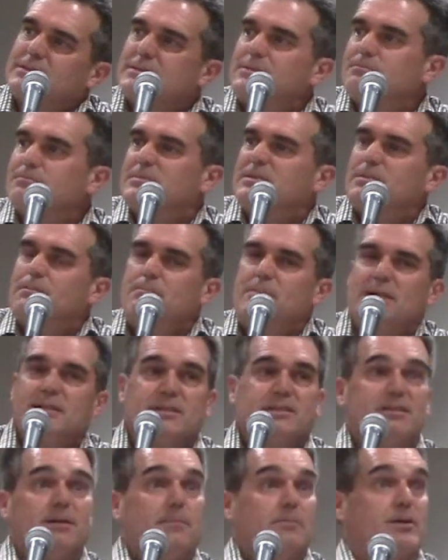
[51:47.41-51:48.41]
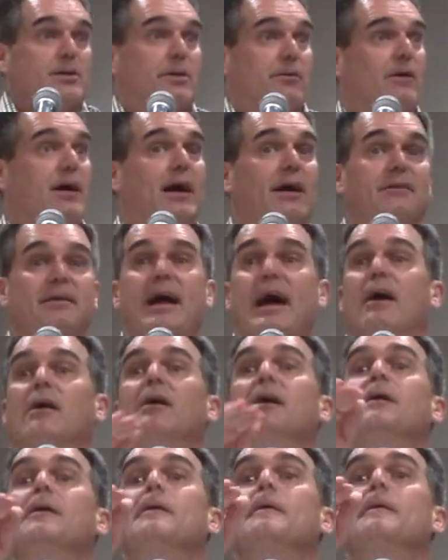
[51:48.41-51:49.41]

to bend something around. Now,